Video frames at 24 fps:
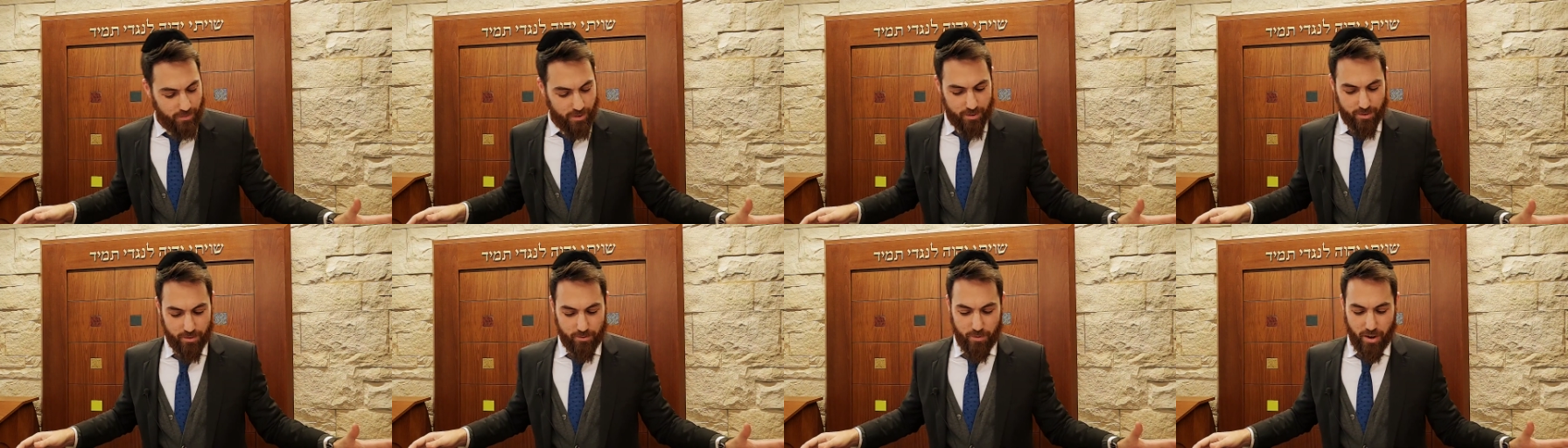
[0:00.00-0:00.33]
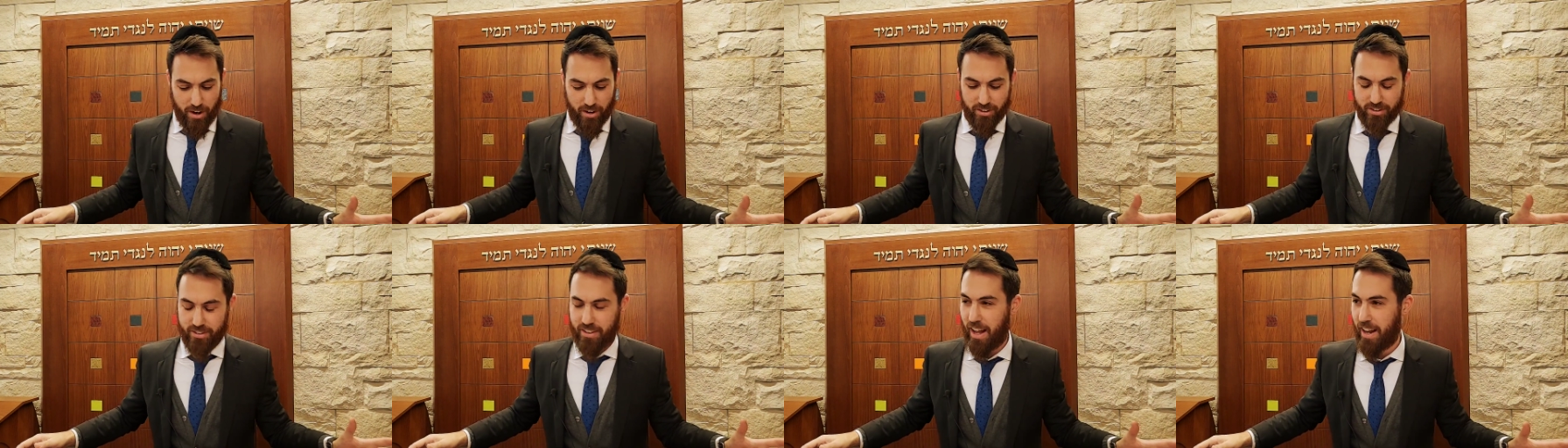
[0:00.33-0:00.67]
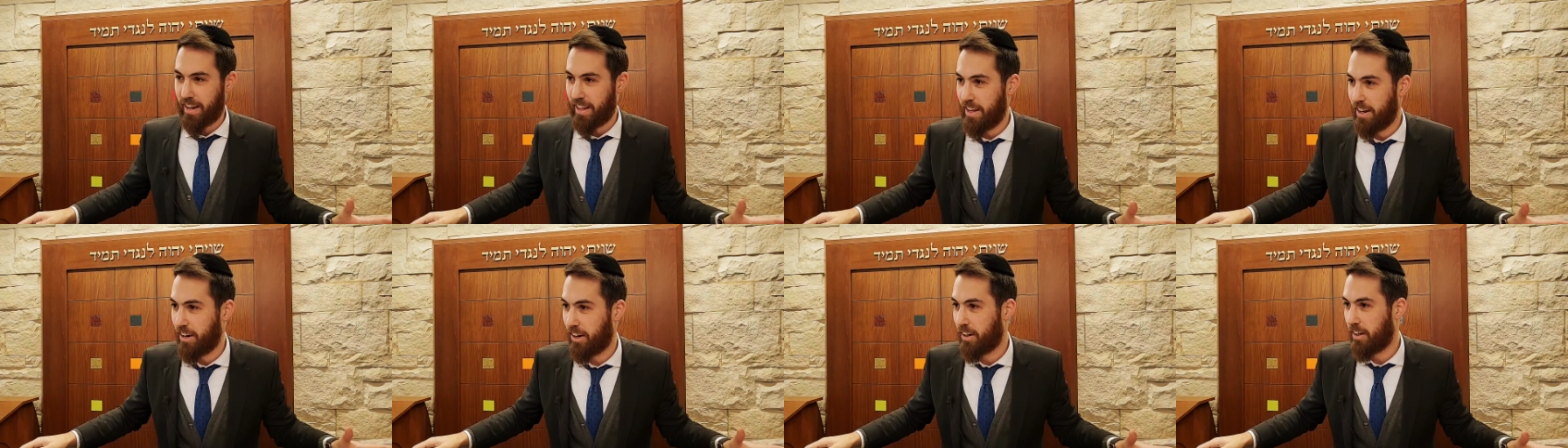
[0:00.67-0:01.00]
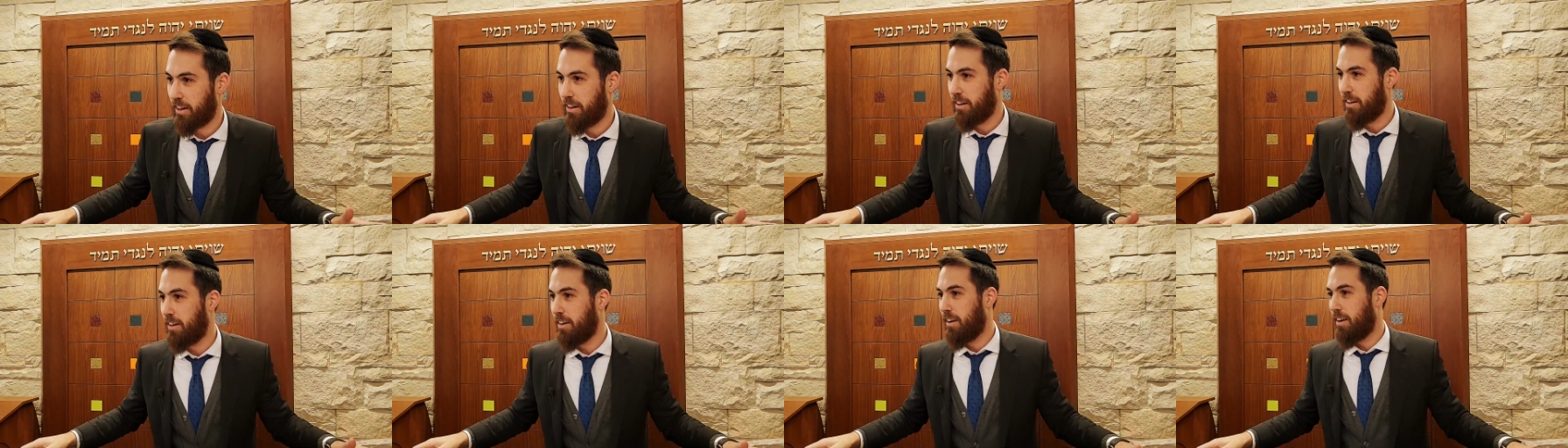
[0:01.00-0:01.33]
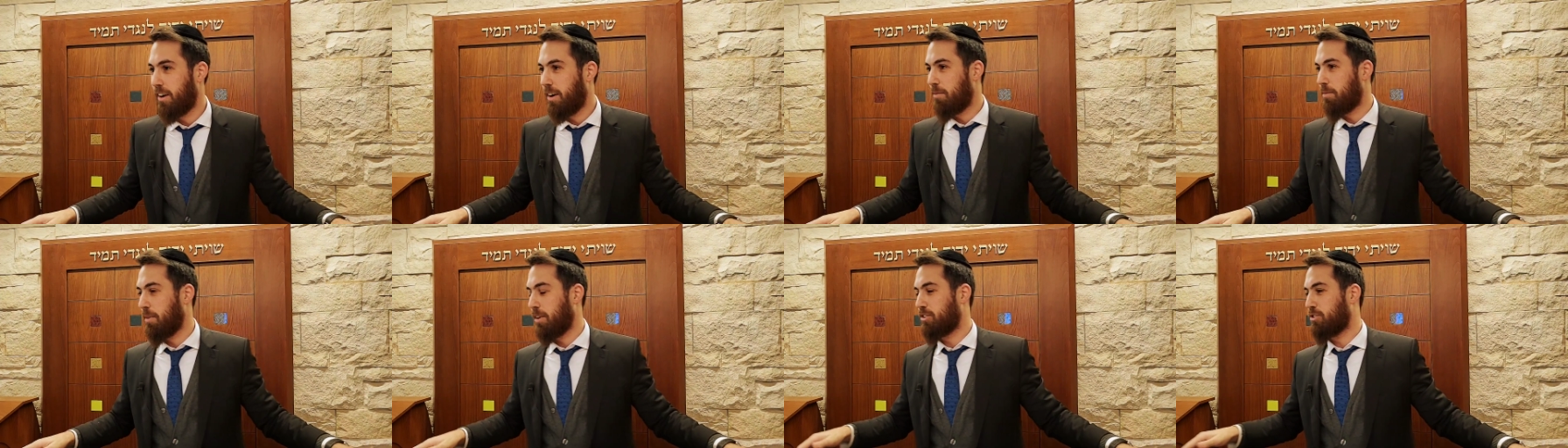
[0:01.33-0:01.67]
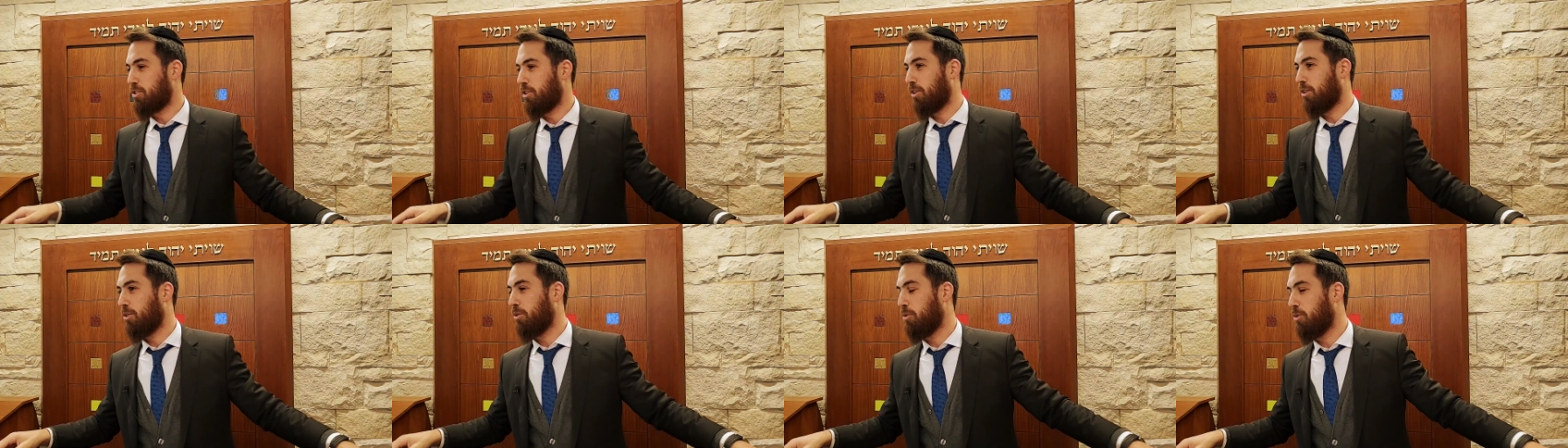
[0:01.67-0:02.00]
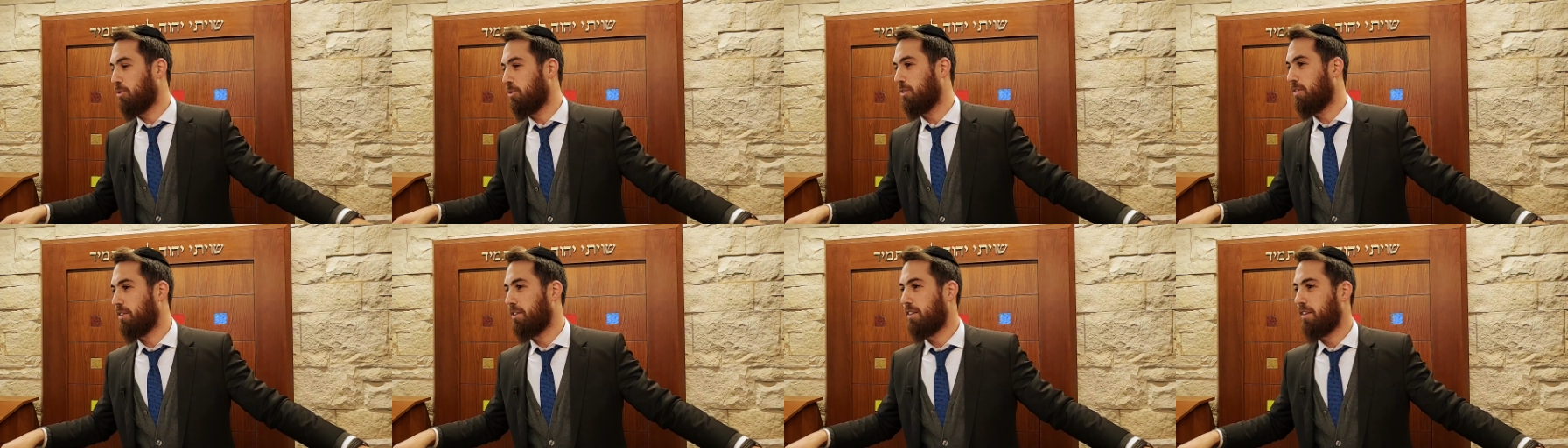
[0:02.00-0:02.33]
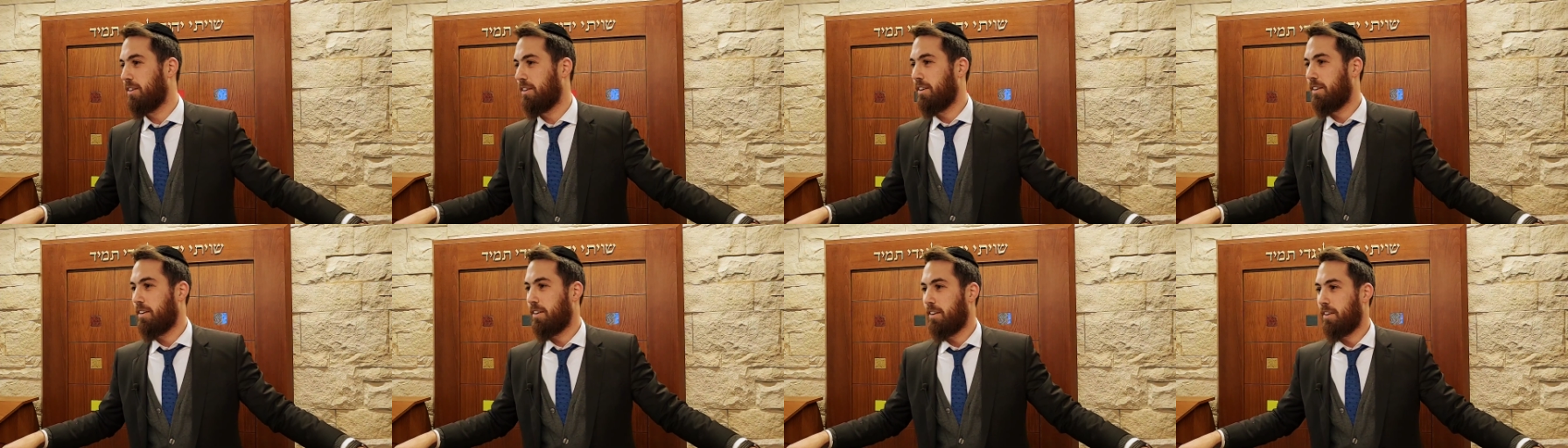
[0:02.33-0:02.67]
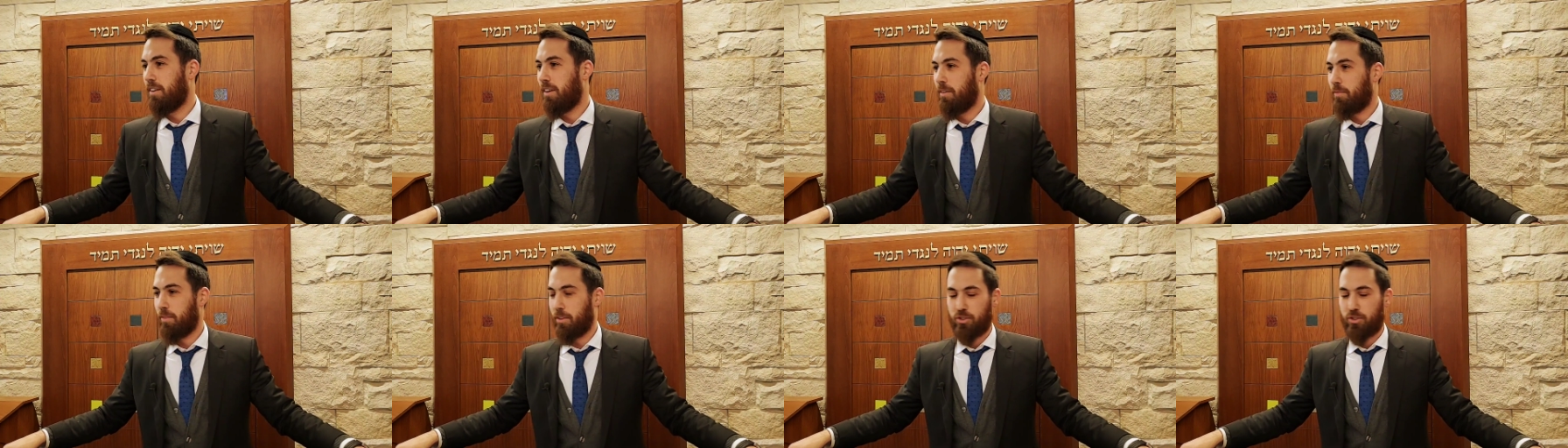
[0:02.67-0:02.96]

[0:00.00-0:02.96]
is not here. I'm not sure who. I'm not